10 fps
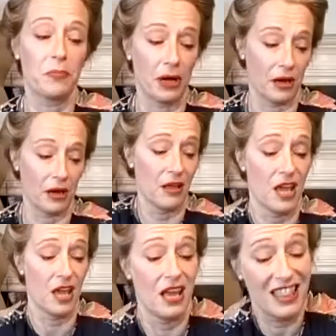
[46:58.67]
But
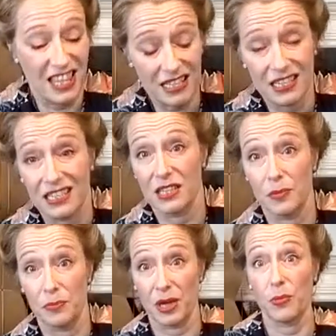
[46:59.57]
this is a
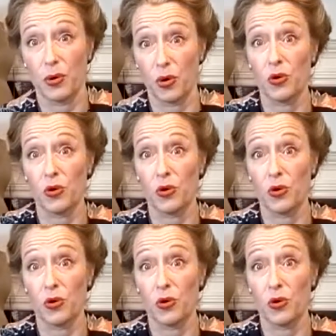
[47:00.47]
big book